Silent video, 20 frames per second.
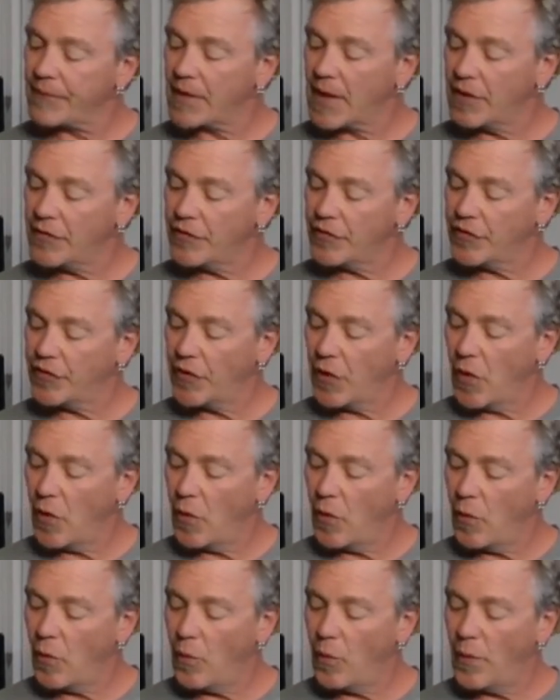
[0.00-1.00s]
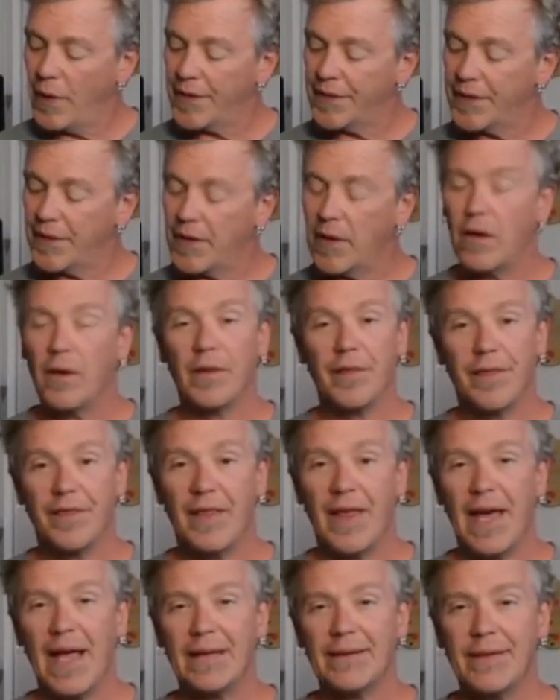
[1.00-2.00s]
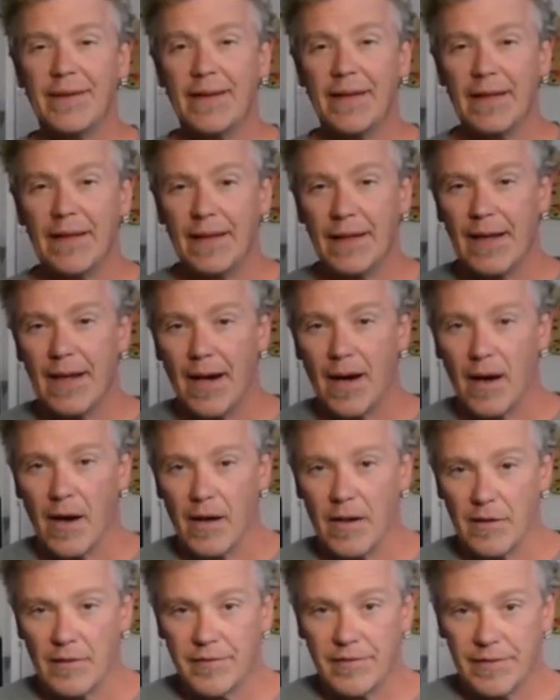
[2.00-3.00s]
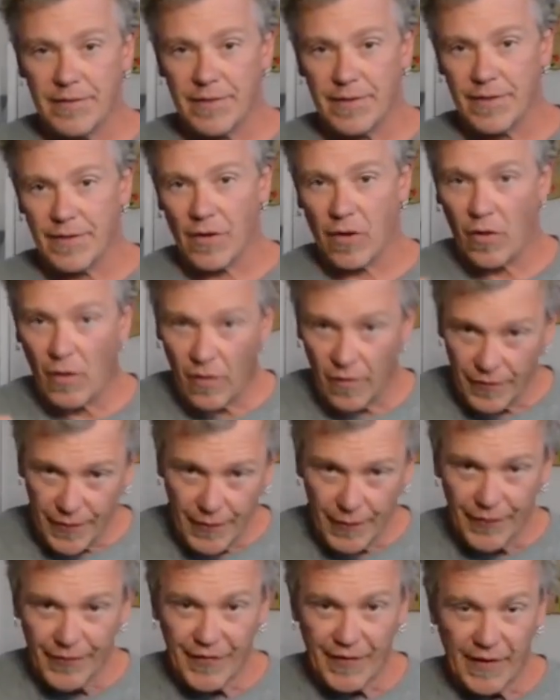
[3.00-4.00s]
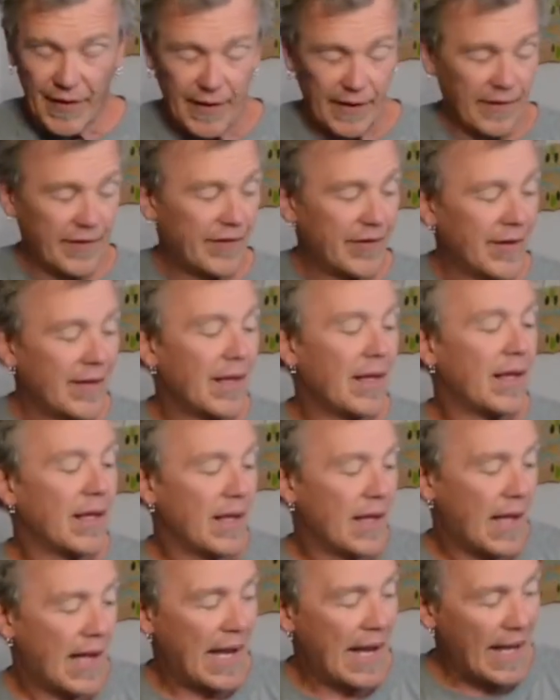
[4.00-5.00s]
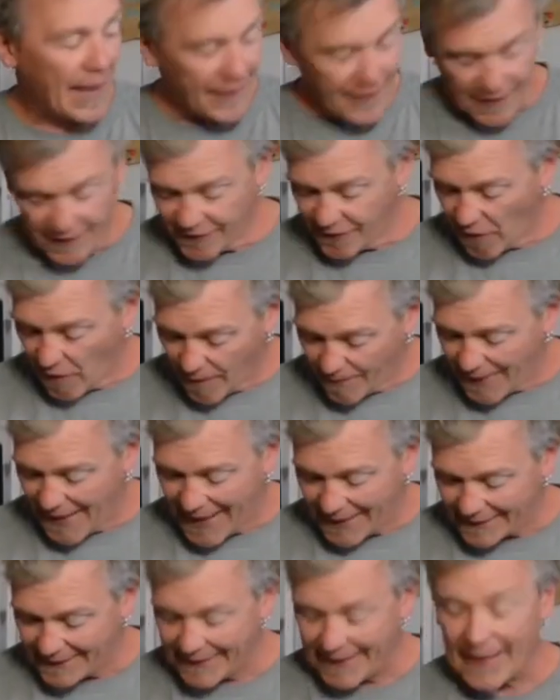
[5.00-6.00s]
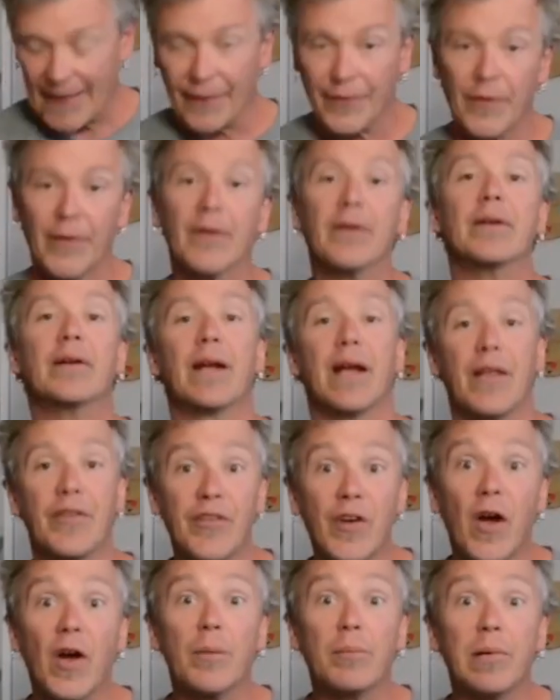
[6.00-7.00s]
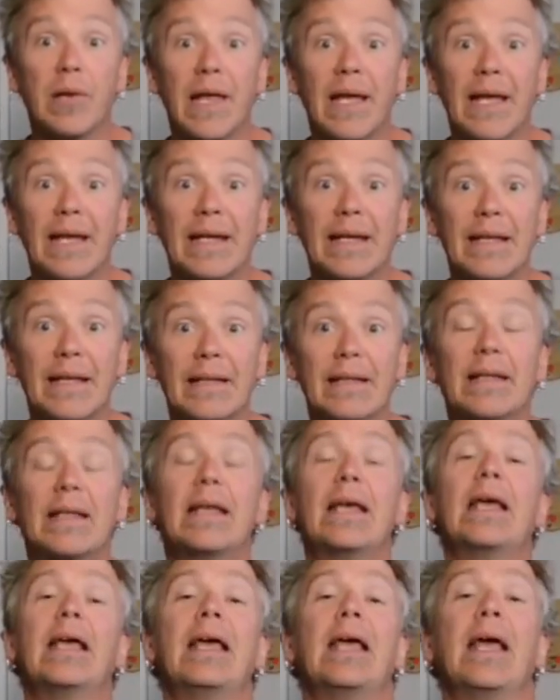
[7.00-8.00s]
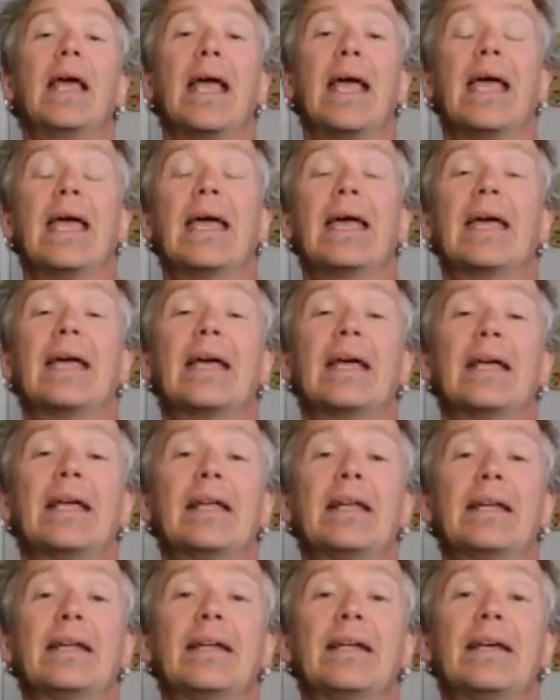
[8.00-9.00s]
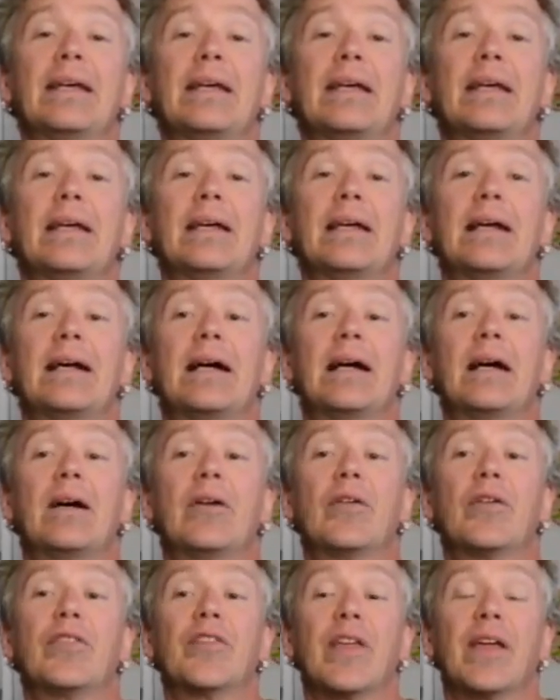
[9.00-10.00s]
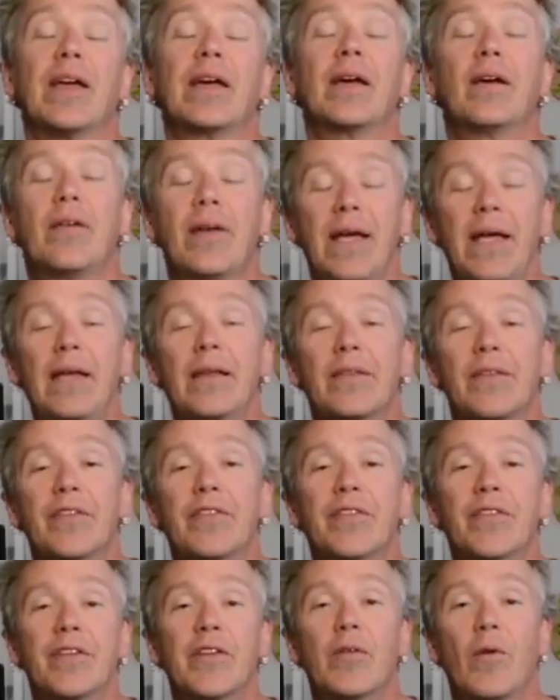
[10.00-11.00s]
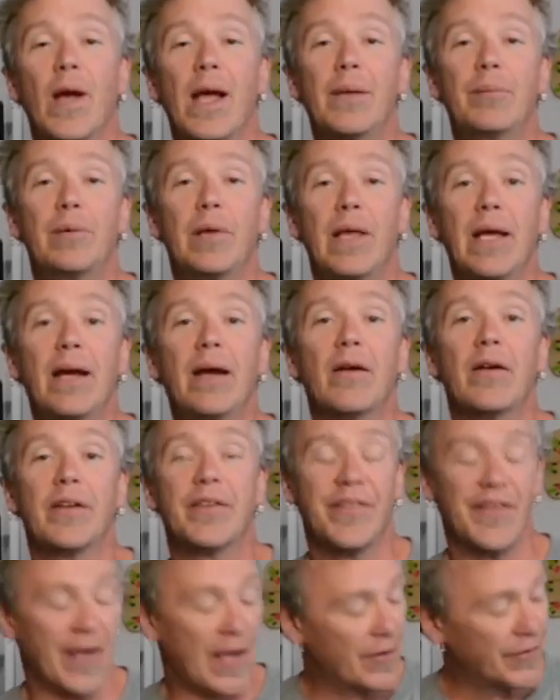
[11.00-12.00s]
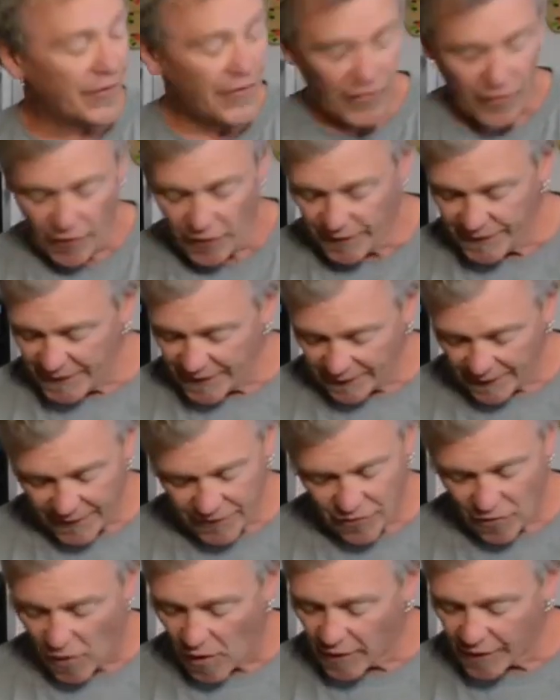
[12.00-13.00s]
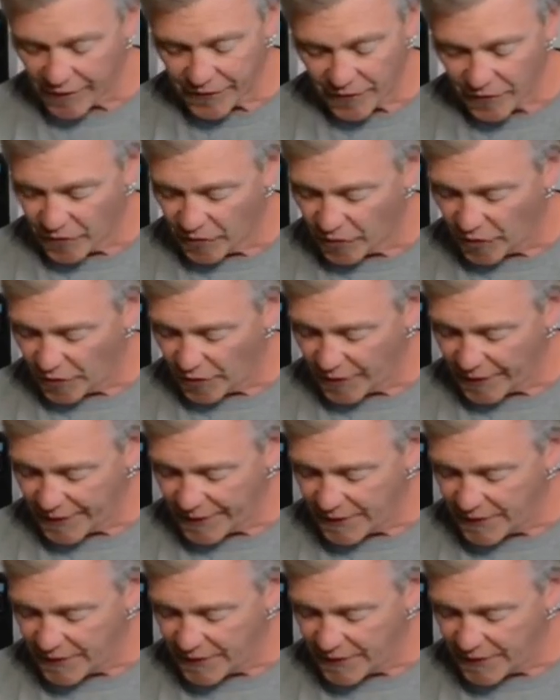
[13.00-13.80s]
So with that taken care of and all of those things, I had the guitar back together and I started playing it, and I was like, okay, this is a great player. It sounds good. The electronics are good.